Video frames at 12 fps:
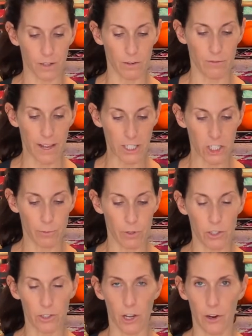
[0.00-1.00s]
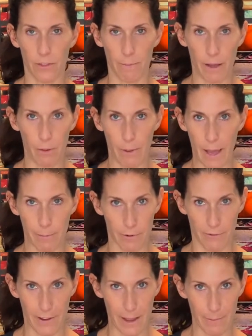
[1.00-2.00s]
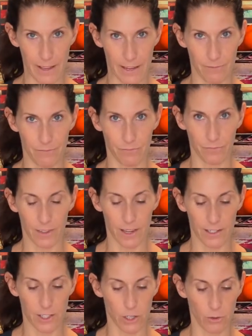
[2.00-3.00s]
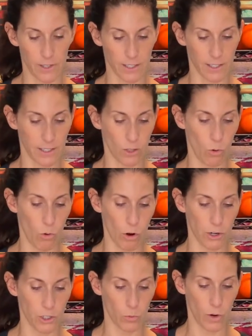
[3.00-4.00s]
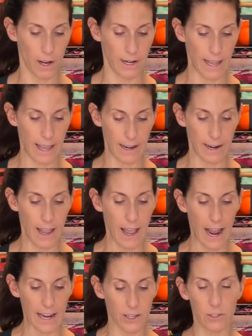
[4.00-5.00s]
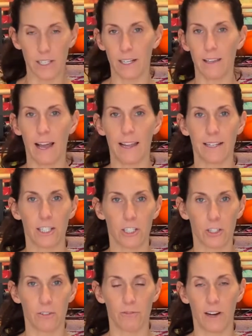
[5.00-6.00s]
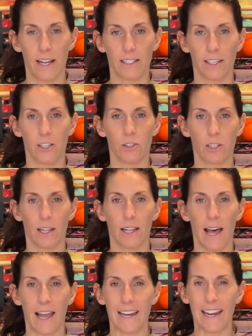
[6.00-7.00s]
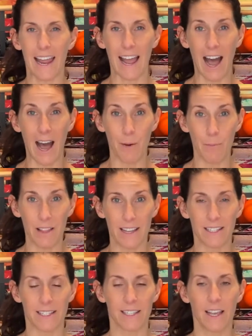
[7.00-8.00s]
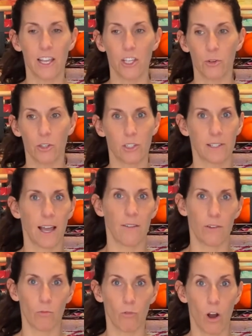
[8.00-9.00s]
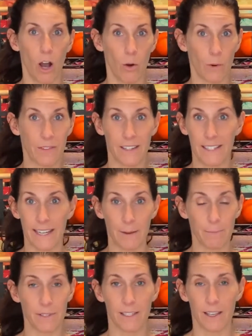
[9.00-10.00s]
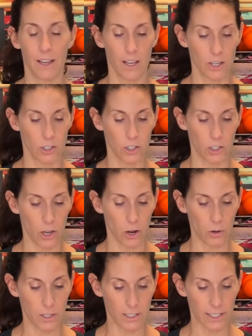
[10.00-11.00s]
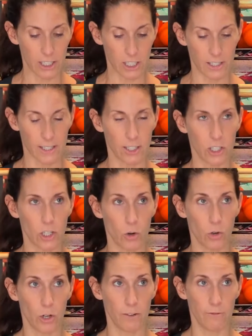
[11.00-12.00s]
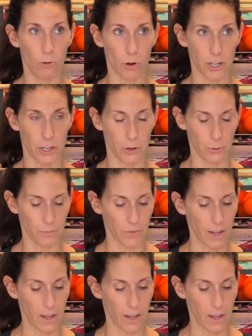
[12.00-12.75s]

vegetables are the bell pepper family. And so this is the orange one. And I use it a lot in stir fries. I use it a lot in omelets. You can just have it raw with dips. So delicious and so good for you.